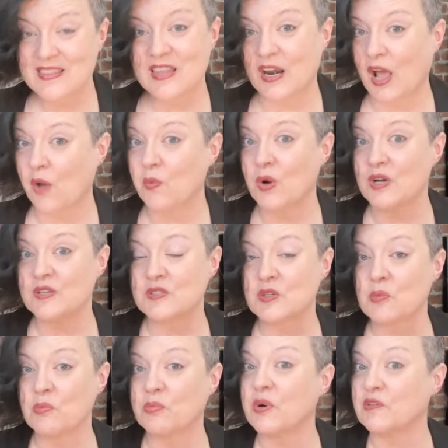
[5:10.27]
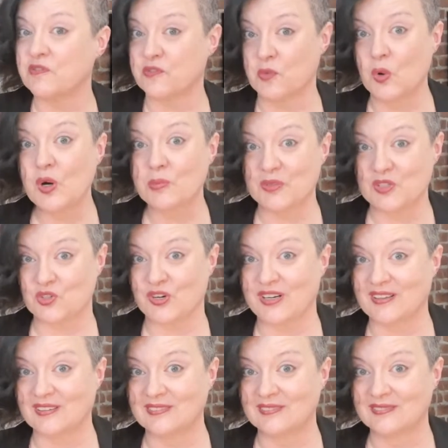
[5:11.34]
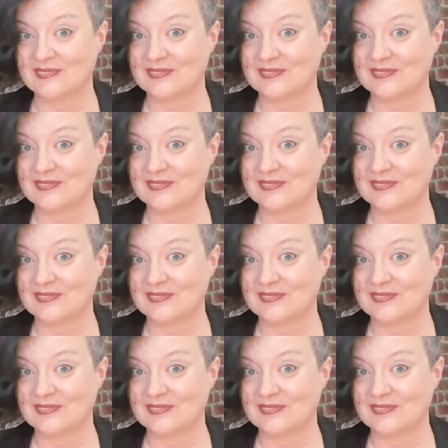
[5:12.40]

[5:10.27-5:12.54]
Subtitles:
than I was before betrayal.